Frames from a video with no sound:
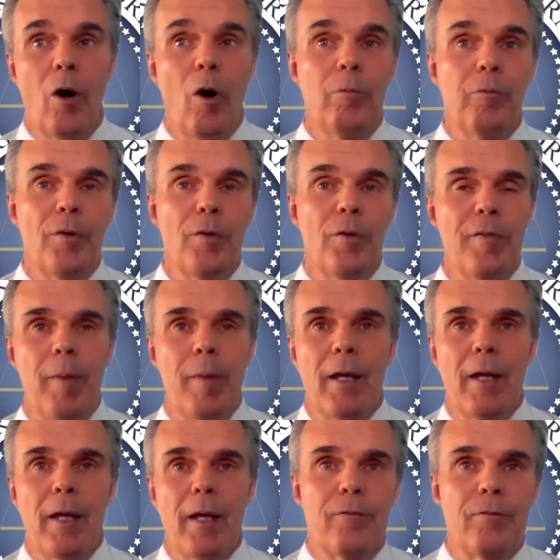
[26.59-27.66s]
Hopefully, we've
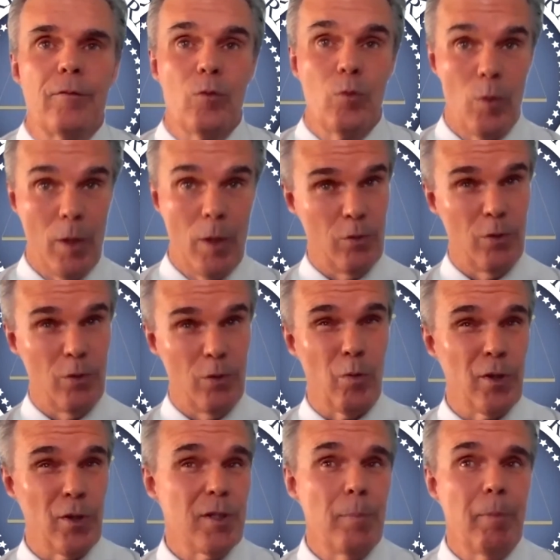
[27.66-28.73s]
made our way through the
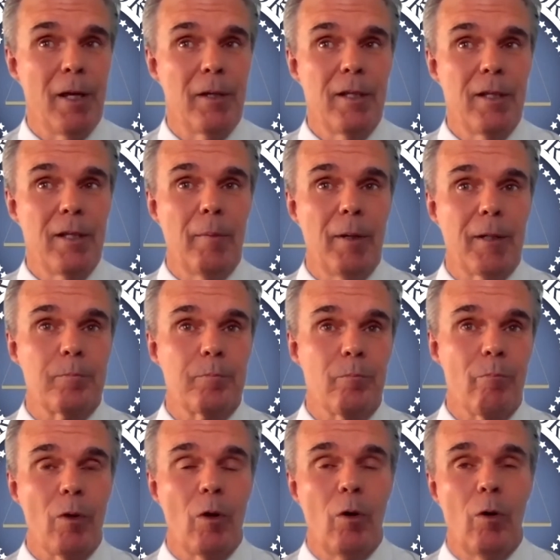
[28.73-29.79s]
worst of the pandemic.
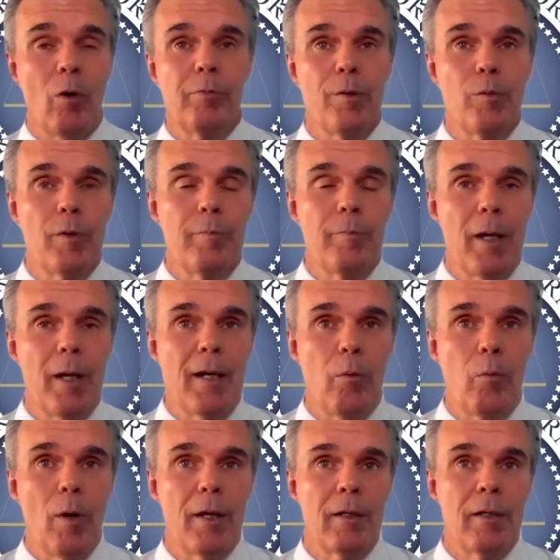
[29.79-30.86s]
Hopefully, we've made our
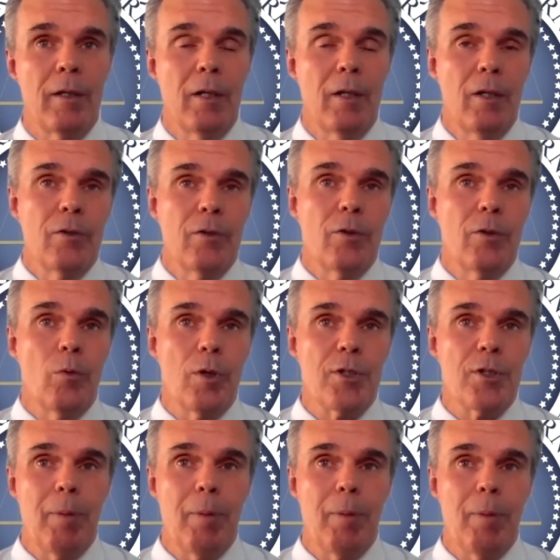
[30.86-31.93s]
way through the
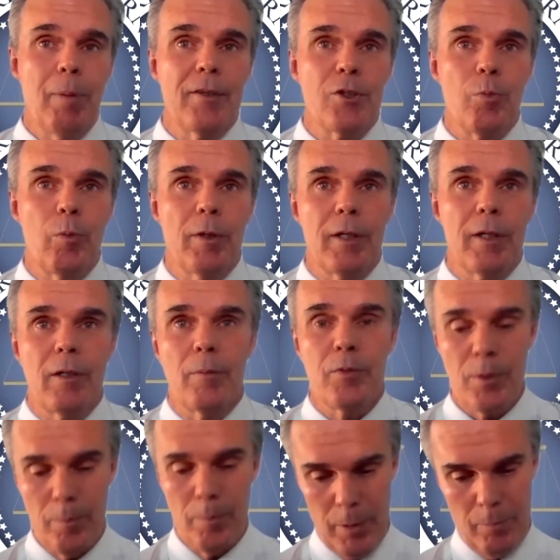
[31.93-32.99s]
worst part of this when it
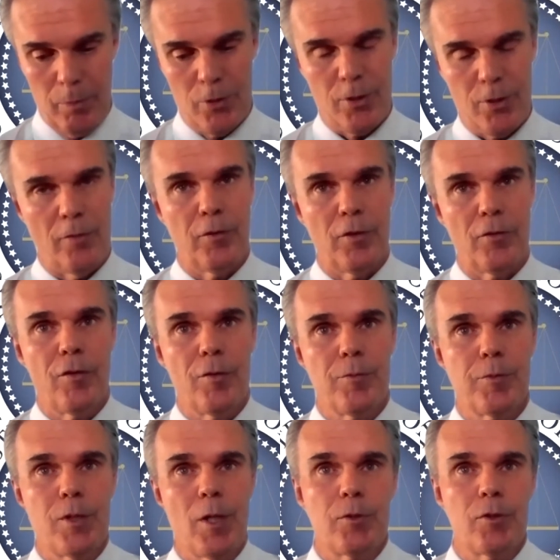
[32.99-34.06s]
comes to people suffering from
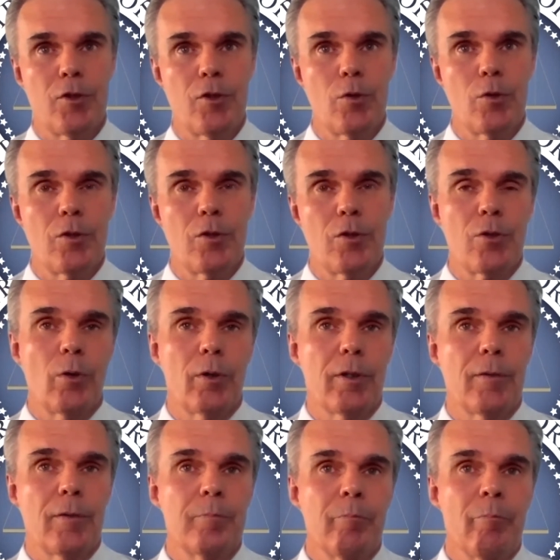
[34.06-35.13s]
substance use
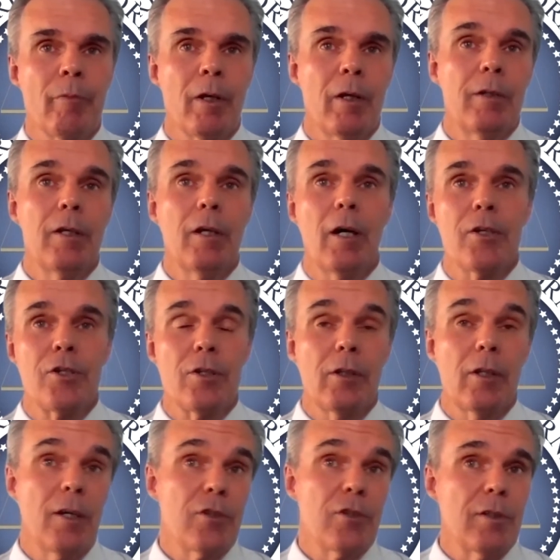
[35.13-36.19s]
disorder and the
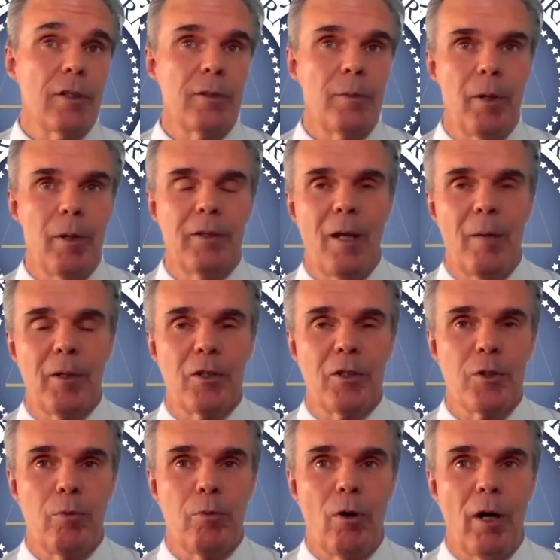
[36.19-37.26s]
isolation that the pandemic
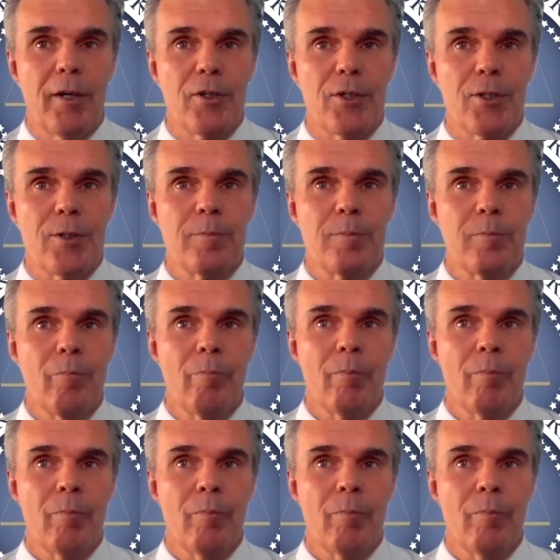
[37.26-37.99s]
has brought us.